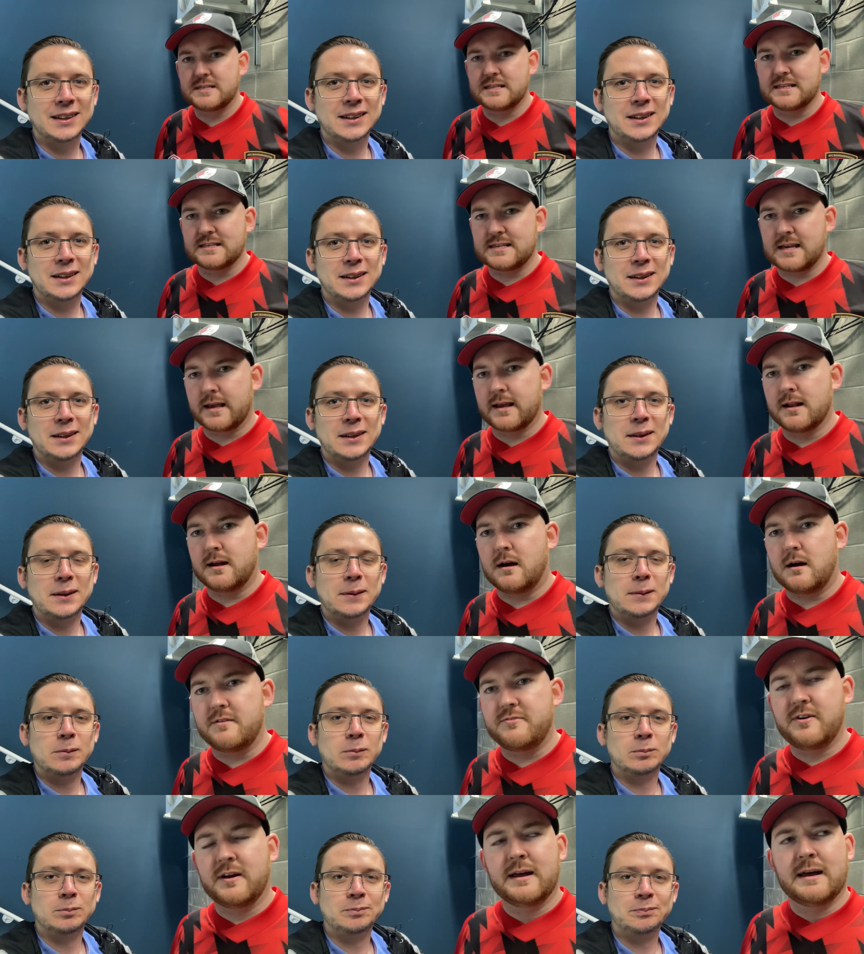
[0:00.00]
Speaker 1: in the second half
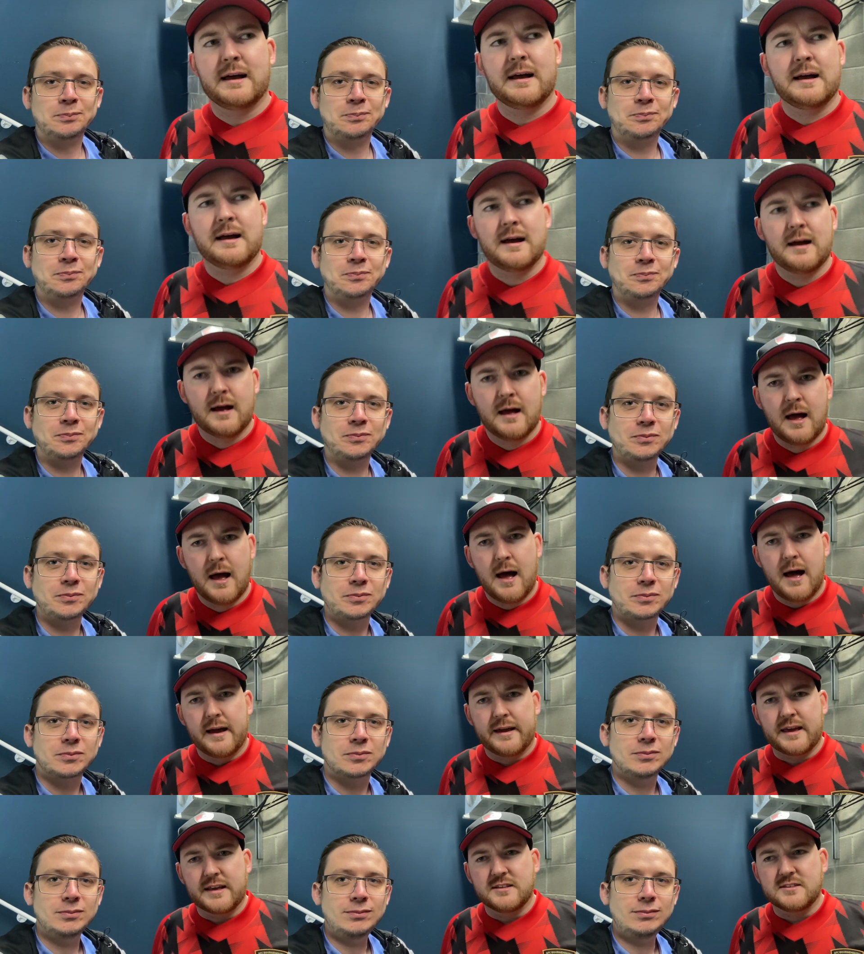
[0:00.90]

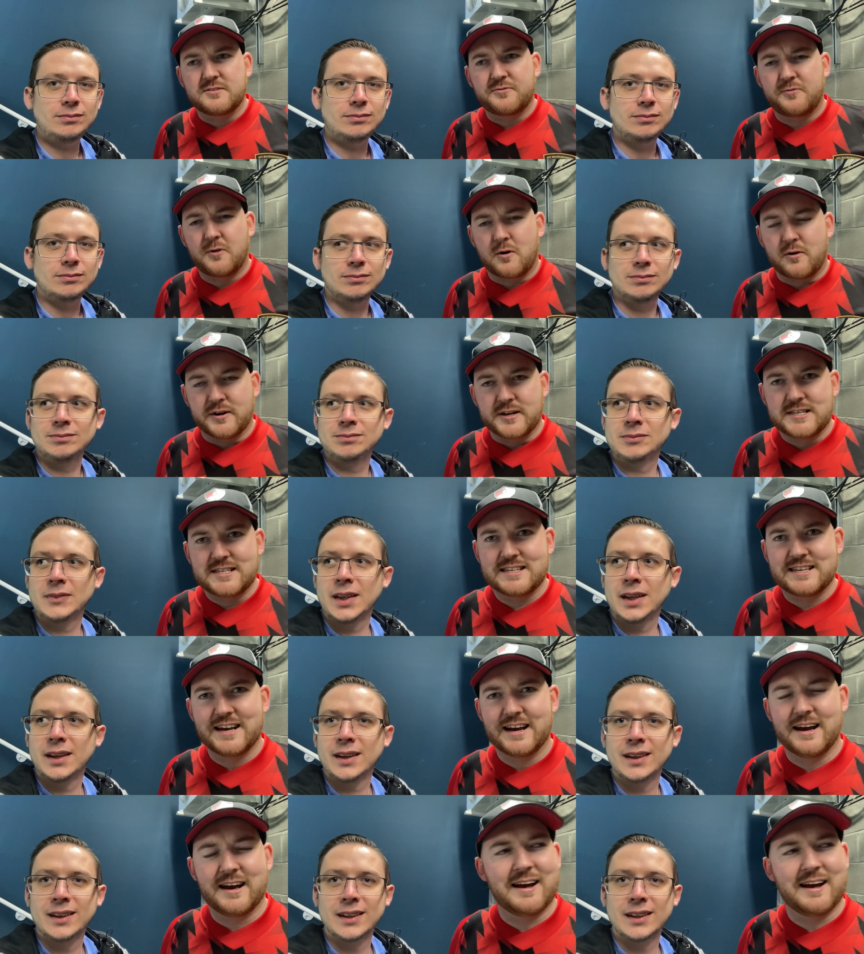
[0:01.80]
against Forest.